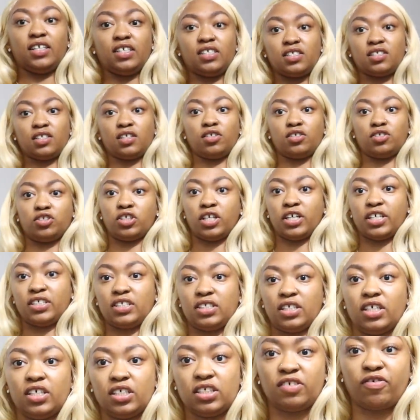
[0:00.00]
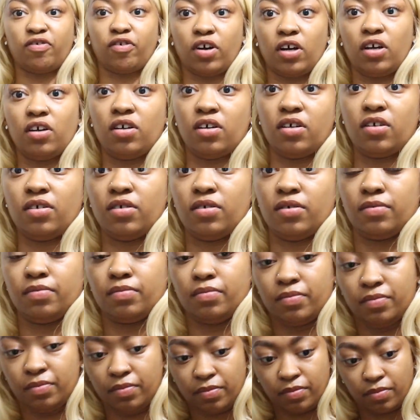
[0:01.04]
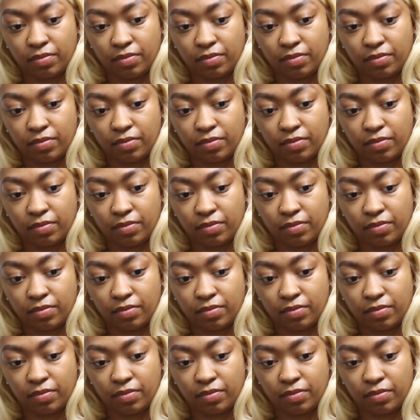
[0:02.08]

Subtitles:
this little dress is from